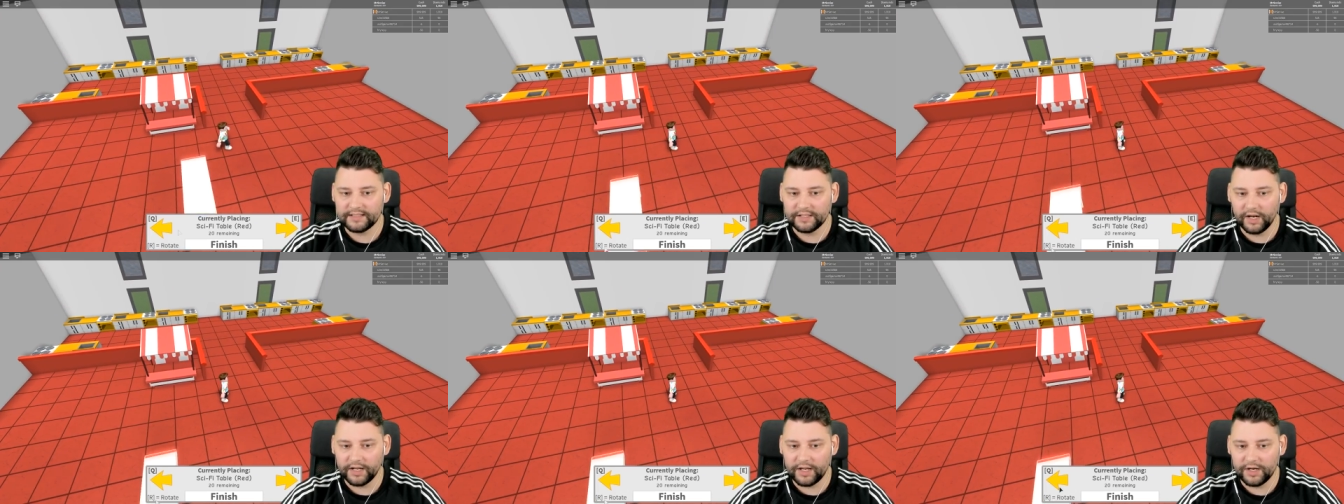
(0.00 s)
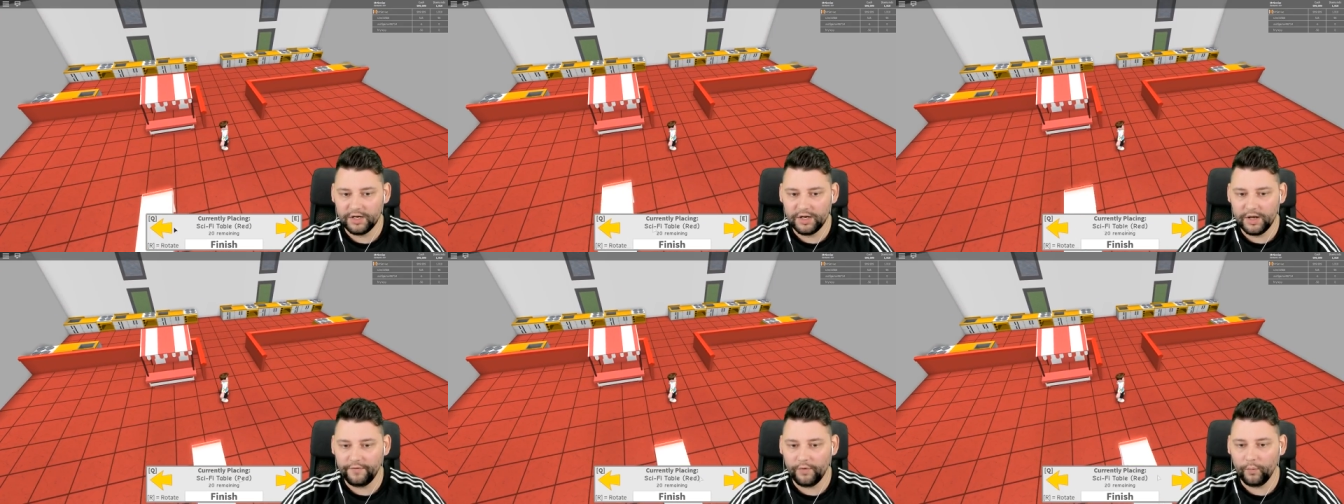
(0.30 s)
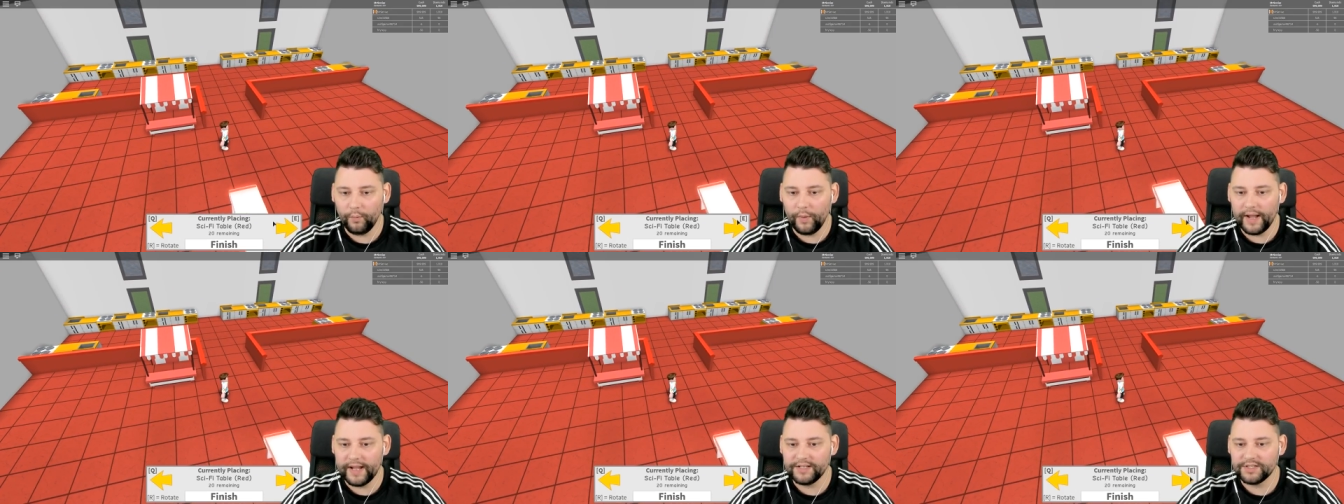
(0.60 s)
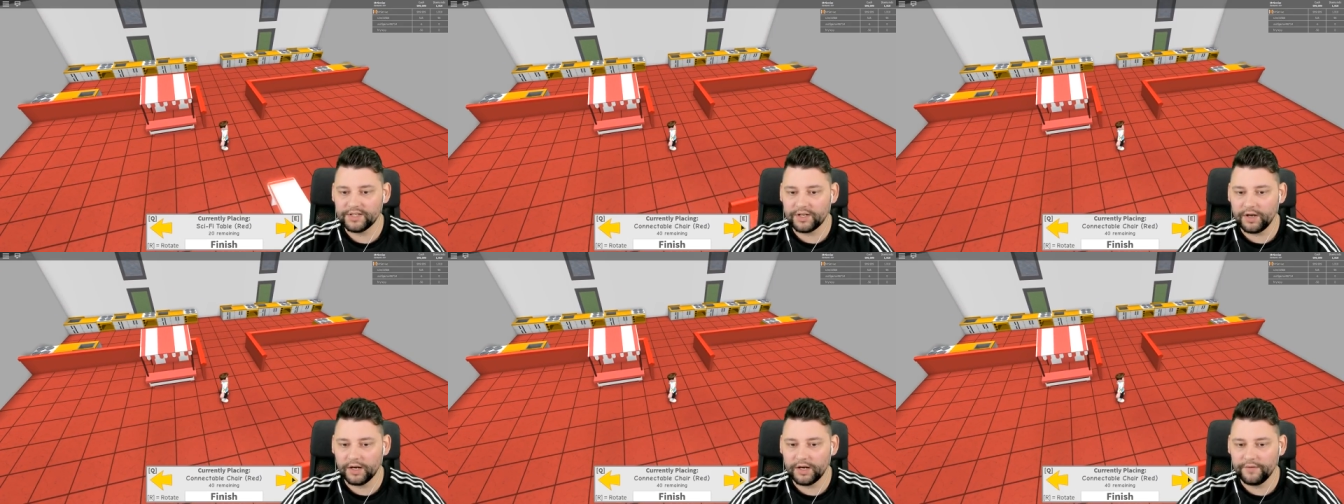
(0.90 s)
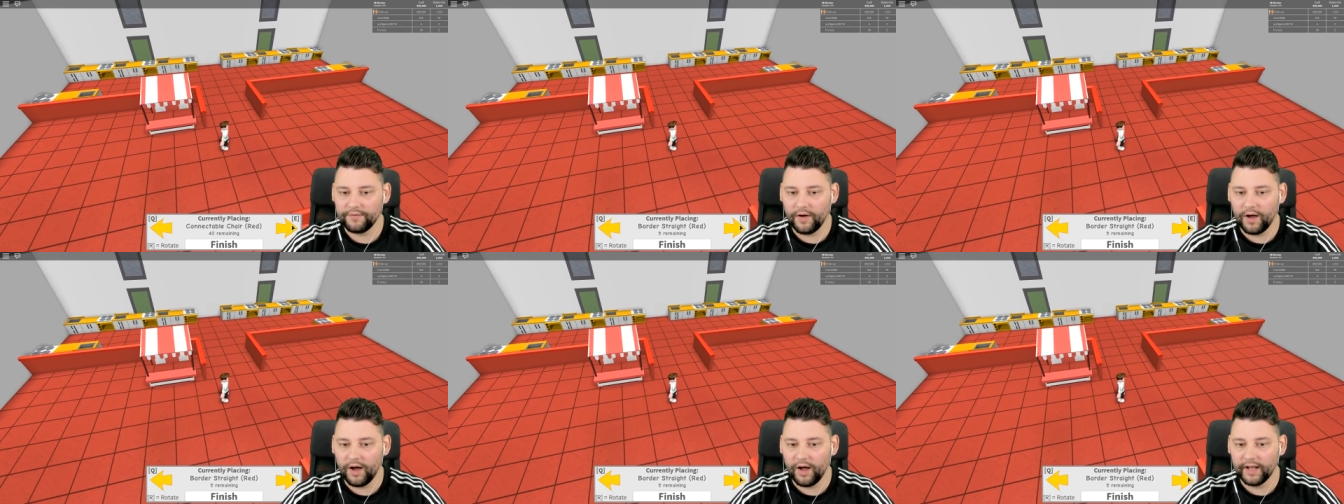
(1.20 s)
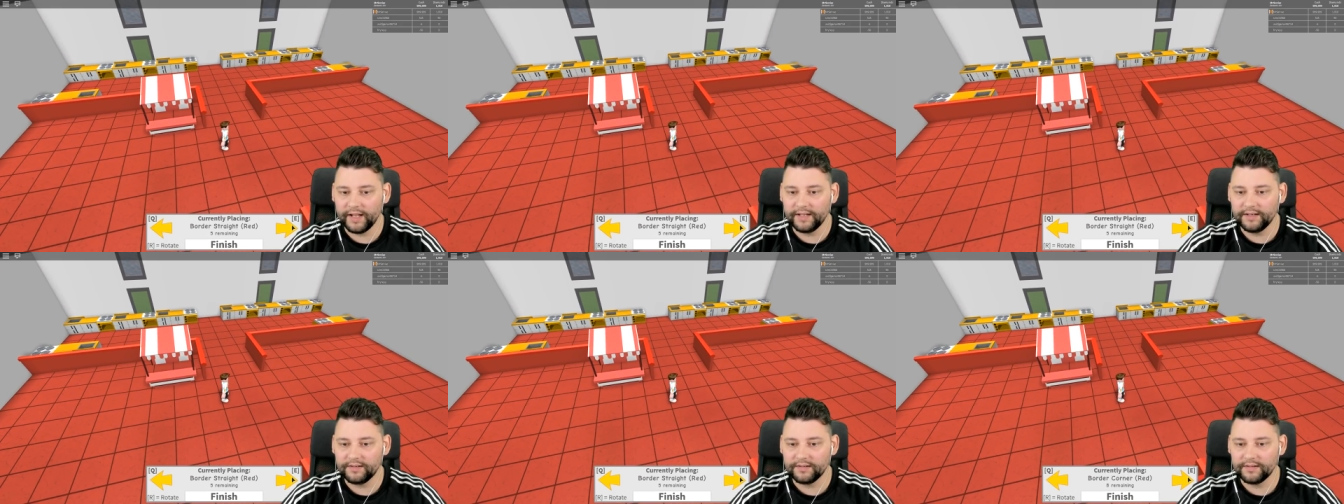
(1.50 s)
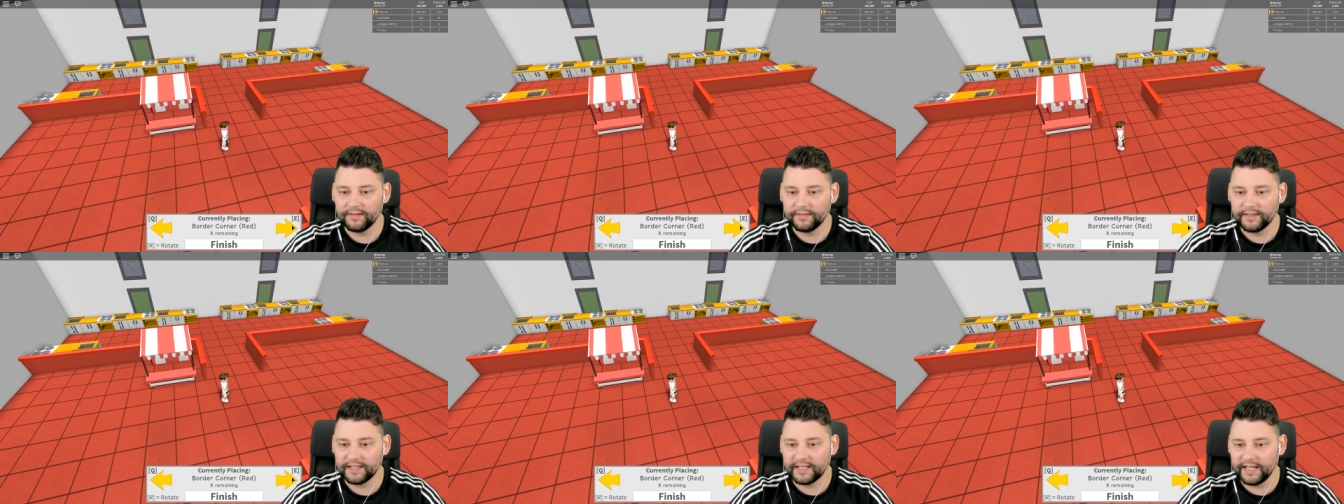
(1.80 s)
as like another way to kind of hide
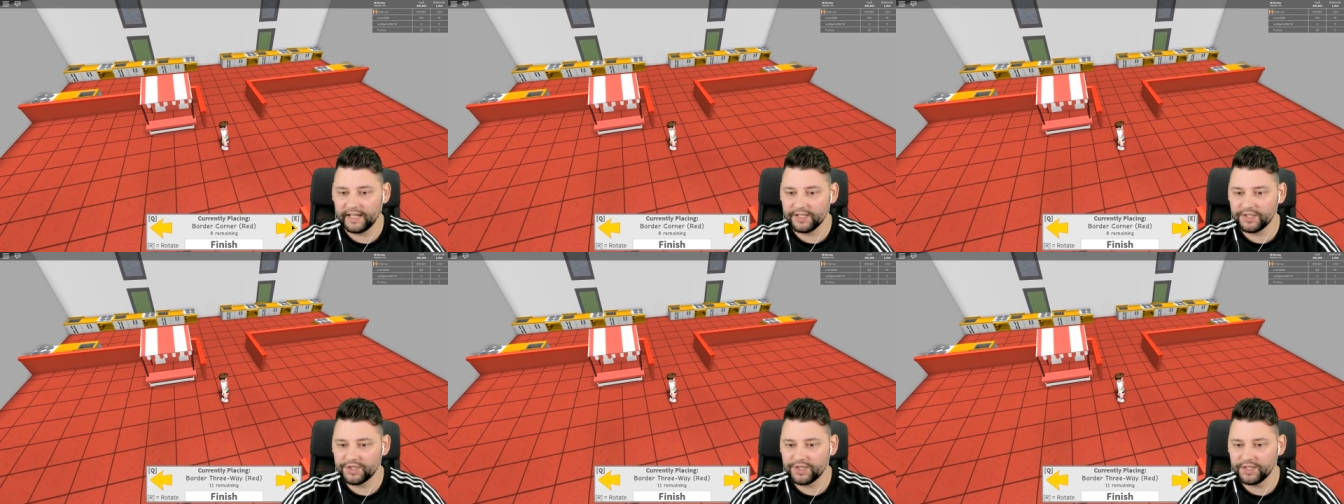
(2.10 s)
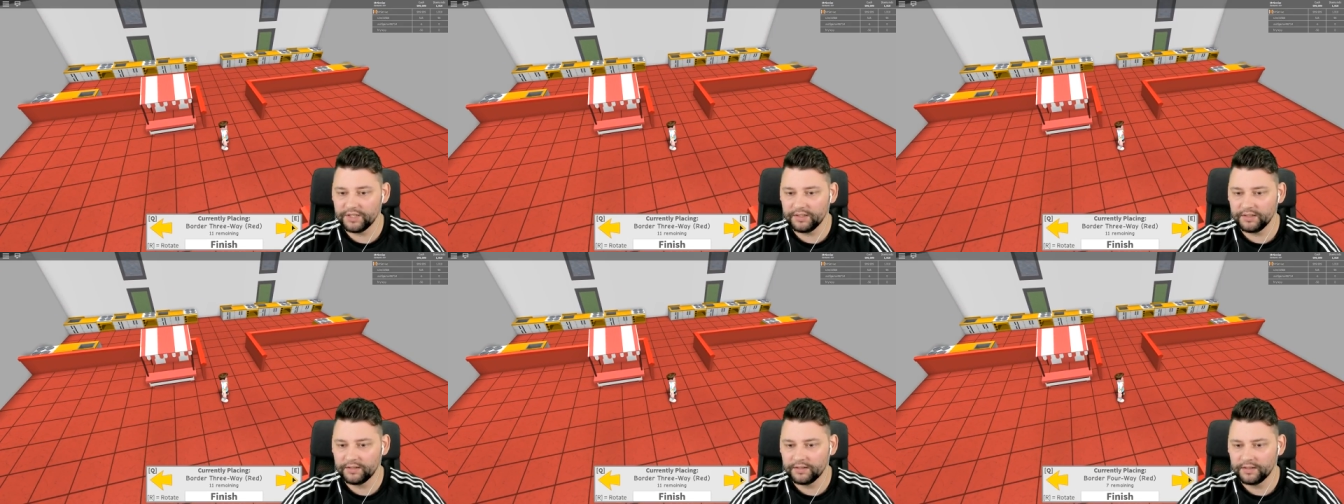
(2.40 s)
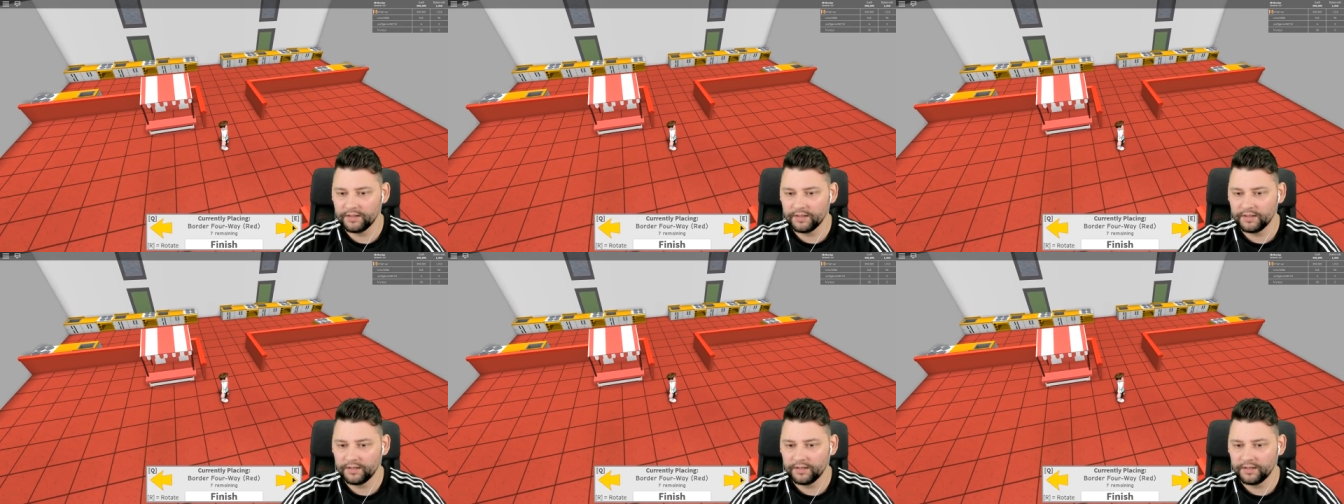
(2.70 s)
the kitchen.